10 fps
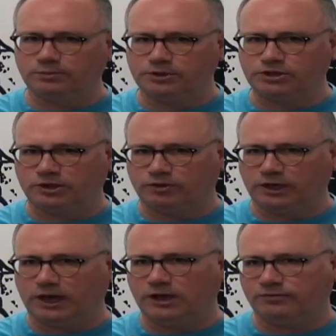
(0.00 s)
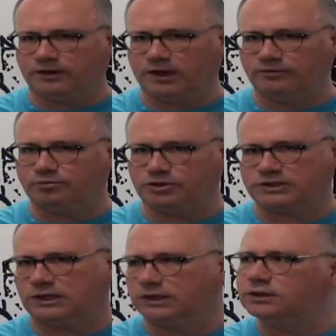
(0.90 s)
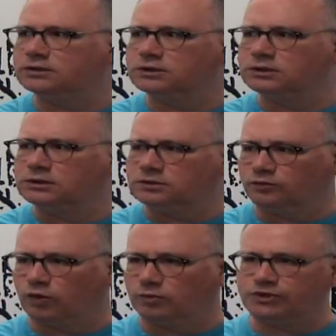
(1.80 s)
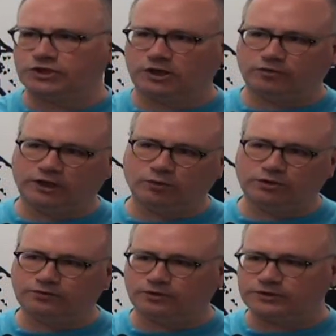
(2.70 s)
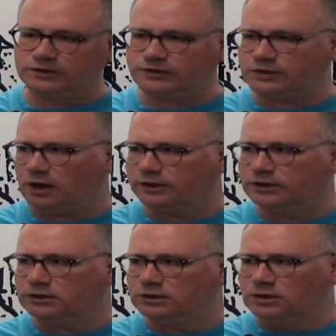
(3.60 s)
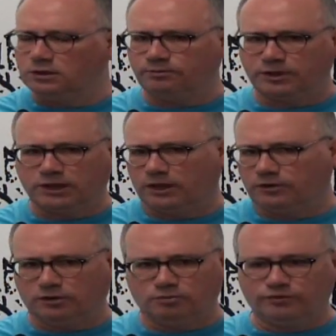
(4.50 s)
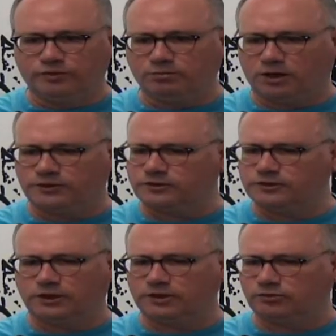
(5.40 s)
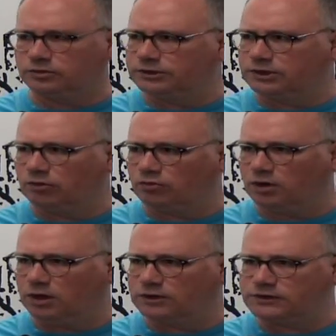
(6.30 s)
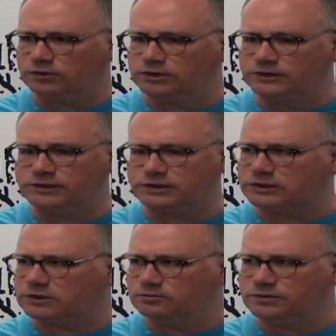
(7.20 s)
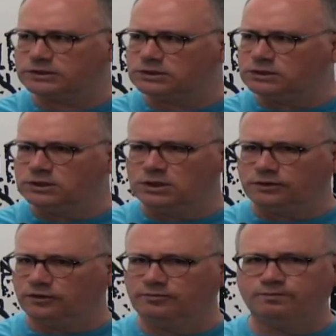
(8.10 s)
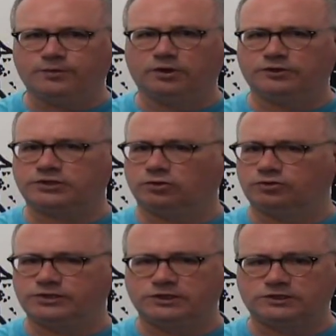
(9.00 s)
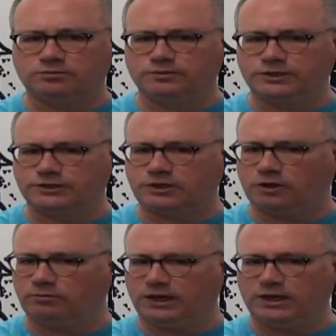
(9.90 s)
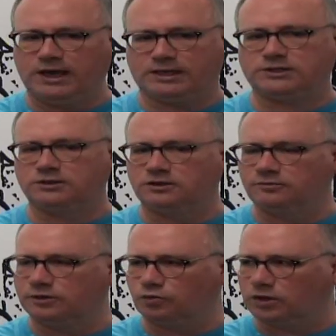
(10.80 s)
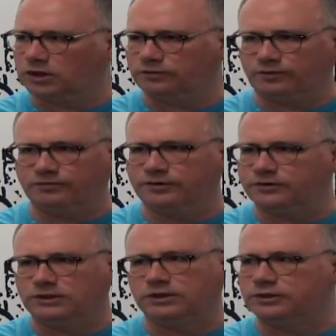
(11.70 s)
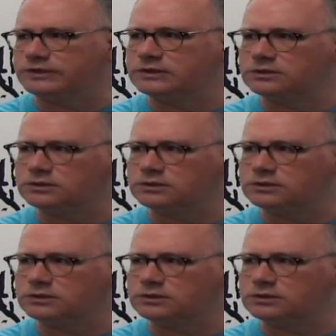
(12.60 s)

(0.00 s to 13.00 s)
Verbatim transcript: be generating 85% of what it was generating when you first installed it. But again, there are no moving parts. There's nothing really to go wrong. So these systems, there are solar systems installed by NASA that have been working for 50 years.